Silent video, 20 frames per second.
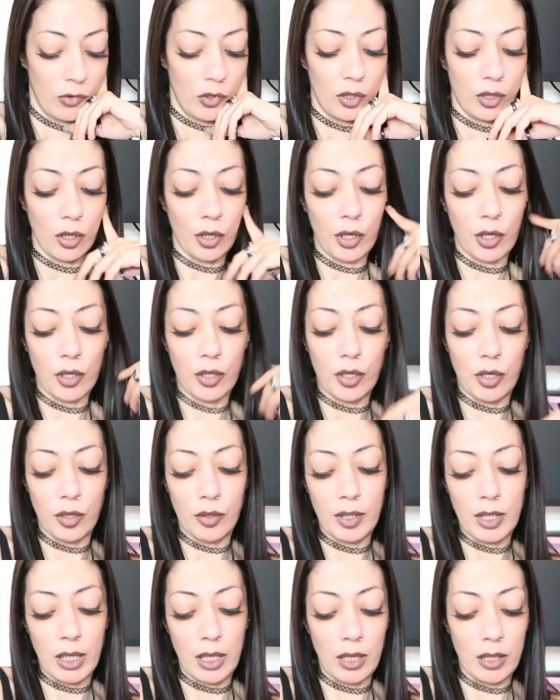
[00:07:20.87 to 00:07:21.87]
So you do
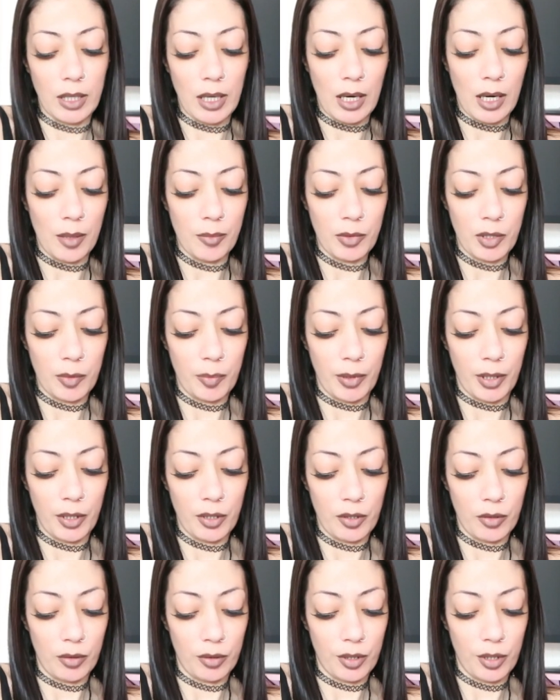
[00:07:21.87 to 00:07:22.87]
see that I'm
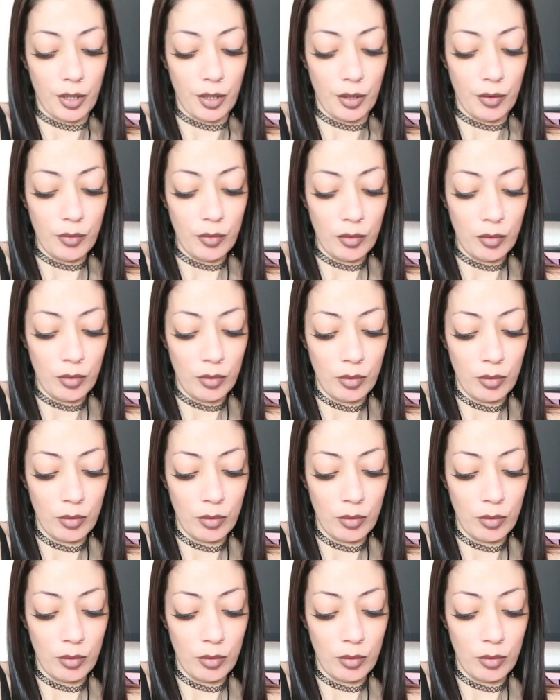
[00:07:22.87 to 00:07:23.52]
spiritual too?